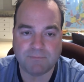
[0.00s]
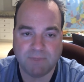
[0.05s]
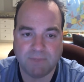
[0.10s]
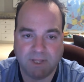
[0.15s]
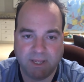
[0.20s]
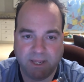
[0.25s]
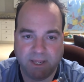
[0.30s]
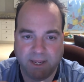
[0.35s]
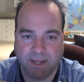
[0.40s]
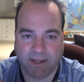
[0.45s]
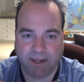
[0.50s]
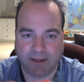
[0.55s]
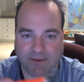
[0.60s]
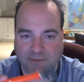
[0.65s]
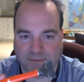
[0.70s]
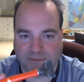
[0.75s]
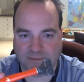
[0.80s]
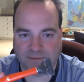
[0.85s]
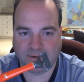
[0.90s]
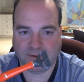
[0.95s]

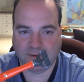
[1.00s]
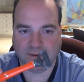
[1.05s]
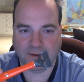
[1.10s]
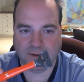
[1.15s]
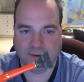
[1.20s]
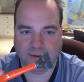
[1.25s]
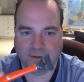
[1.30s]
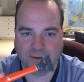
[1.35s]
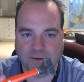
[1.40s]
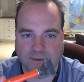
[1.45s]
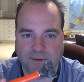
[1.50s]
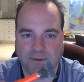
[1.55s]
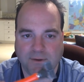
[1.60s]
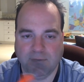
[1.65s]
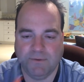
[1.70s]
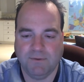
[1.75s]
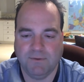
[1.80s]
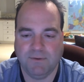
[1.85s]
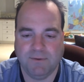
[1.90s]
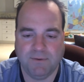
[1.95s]
And
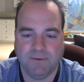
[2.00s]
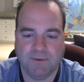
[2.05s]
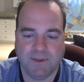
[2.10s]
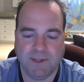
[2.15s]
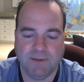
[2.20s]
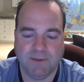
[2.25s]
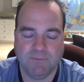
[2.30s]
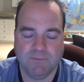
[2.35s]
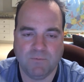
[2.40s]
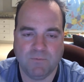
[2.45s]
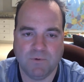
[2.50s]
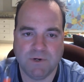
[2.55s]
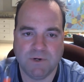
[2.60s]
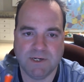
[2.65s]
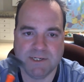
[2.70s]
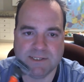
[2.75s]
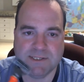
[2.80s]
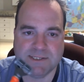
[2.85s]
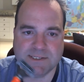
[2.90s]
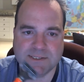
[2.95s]
it
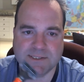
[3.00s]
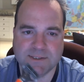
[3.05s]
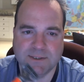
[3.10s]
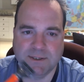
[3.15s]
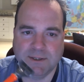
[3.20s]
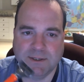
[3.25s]
was